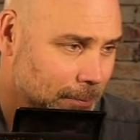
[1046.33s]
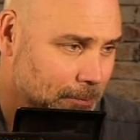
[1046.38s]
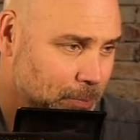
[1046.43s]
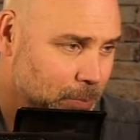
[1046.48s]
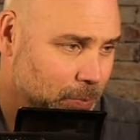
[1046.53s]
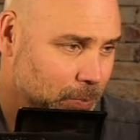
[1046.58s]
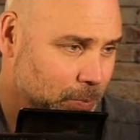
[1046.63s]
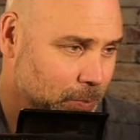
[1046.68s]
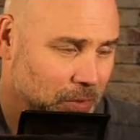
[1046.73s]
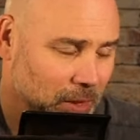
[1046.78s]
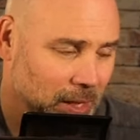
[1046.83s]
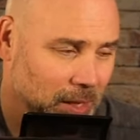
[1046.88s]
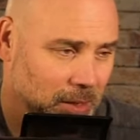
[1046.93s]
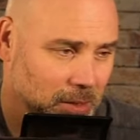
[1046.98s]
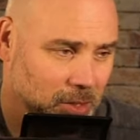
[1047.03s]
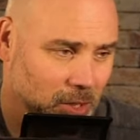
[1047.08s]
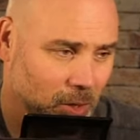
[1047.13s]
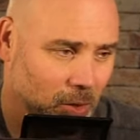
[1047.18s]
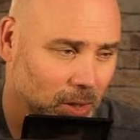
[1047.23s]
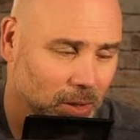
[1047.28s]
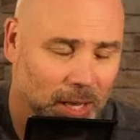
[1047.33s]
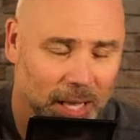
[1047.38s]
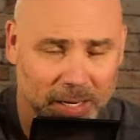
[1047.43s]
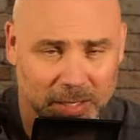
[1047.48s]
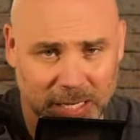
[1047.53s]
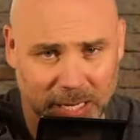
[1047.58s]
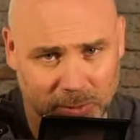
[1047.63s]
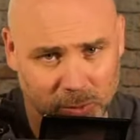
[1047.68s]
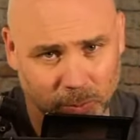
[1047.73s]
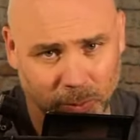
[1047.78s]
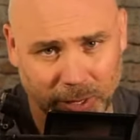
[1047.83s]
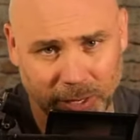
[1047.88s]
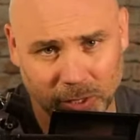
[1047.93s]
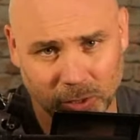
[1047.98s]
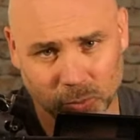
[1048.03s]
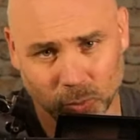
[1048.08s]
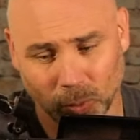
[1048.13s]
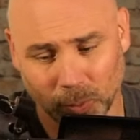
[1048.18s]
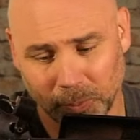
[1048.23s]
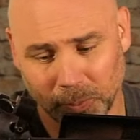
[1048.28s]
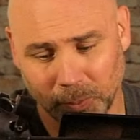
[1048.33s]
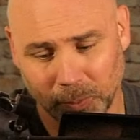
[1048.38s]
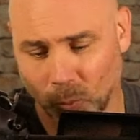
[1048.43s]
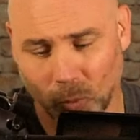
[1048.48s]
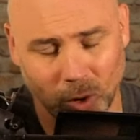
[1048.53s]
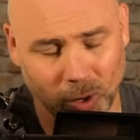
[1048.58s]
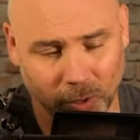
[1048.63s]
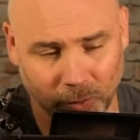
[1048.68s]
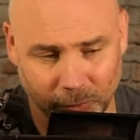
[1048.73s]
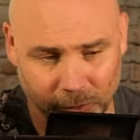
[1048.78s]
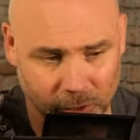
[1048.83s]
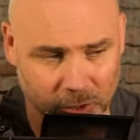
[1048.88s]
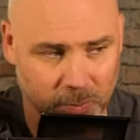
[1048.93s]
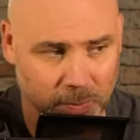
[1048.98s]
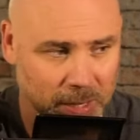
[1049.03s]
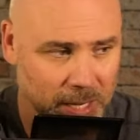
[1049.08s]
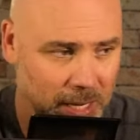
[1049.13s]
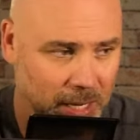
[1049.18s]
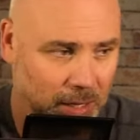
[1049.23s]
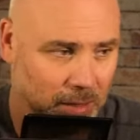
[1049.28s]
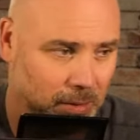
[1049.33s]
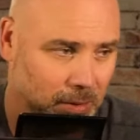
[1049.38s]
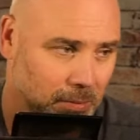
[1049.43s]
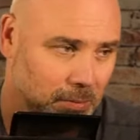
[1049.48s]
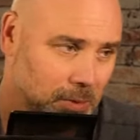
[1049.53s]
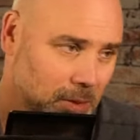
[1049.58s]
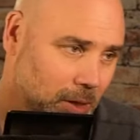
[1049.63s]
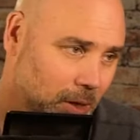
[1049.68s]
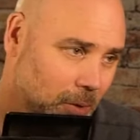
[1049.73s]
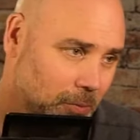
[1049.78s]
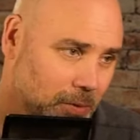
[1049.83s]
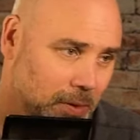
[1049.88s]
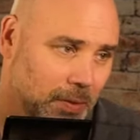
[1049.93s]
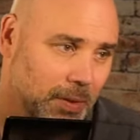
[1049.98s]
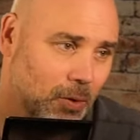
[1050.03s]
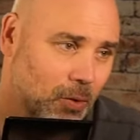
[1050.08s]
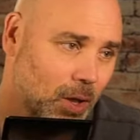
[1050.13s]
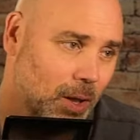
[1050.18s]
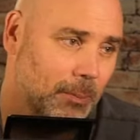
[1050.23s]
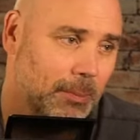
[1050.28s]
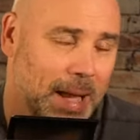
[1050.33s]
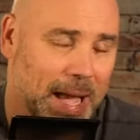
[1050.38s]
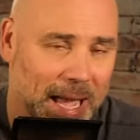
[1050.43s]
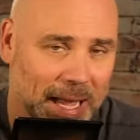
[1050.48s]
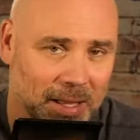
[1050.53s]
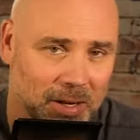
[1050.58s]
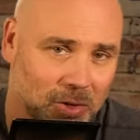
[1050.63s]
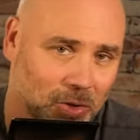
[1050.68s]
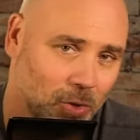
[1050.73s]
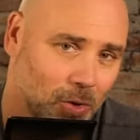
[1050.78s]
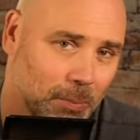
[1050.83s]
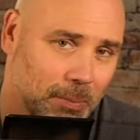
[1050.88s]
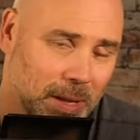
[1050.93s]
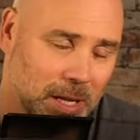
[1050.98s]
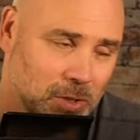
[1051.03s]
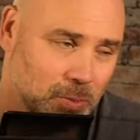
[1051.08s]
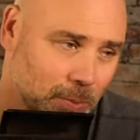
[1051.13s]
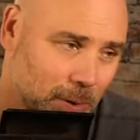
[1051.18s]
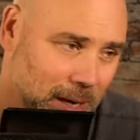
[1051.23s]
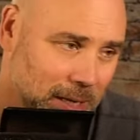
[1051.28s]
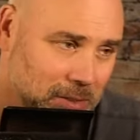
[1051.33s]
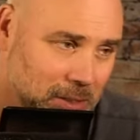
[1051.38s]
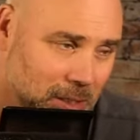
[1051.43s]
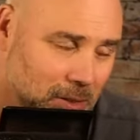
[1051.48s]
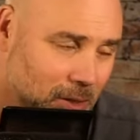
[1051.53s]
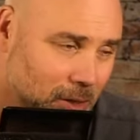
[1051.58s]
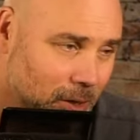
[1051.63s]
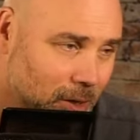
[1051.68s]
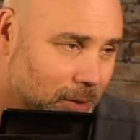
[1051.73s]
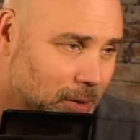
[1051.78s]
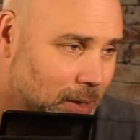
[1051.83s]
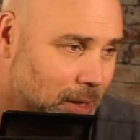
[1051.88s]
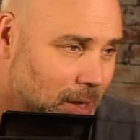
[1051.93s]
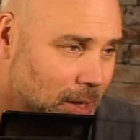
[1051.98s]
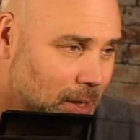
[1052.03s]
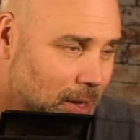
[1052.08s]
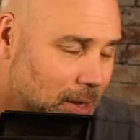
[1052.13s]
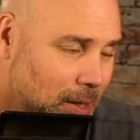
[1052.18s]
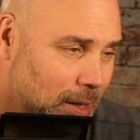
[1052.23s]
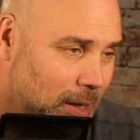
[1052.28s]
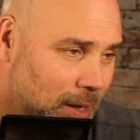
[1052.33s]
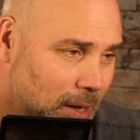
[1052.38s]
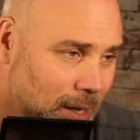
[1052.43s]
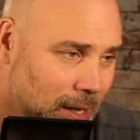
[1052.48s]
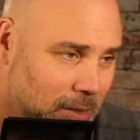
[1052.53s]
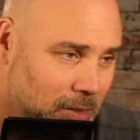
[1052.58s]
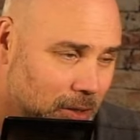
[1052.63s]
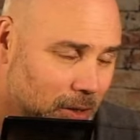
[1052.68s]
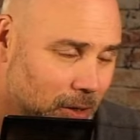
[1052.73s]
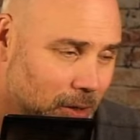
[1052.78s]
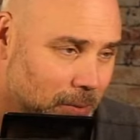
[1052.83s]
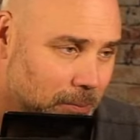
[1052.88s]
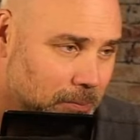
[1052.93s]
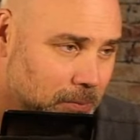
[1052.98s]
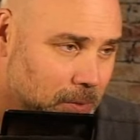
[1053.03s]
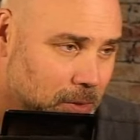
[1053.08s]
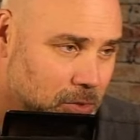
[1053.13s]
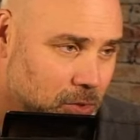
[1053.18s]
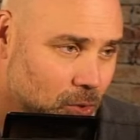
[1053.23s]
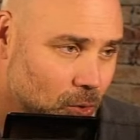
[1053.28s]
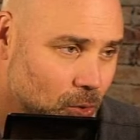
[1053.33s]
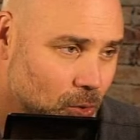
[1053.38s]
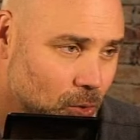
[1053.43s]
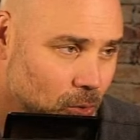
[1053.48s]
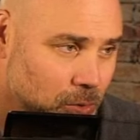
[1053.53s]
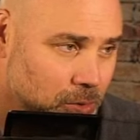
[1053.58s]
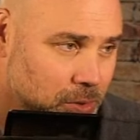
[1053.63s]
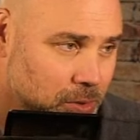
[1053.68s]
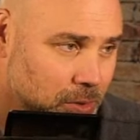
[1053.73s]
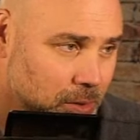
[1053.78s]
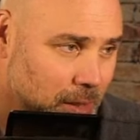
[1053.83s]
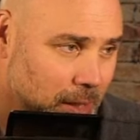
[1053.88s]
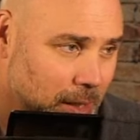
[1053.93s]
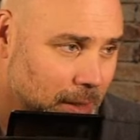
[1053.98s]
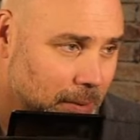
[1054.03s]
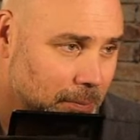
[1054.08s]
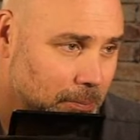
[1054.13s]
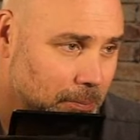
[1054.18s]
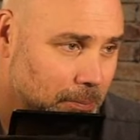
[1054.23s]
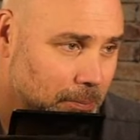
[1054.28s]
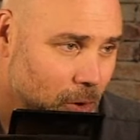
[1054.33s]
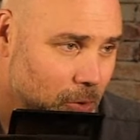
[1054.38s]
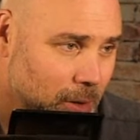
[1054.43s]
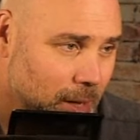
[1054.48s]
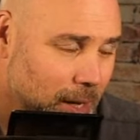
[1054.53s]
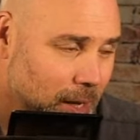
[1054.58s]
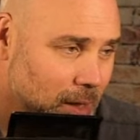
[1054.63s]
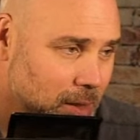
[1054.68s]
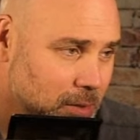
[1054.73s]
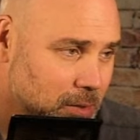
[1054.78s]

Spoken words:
Not that, you know, a lot of times players will just work on their speed, and, you know, then they'll come back and do a bench press at their school's pro day.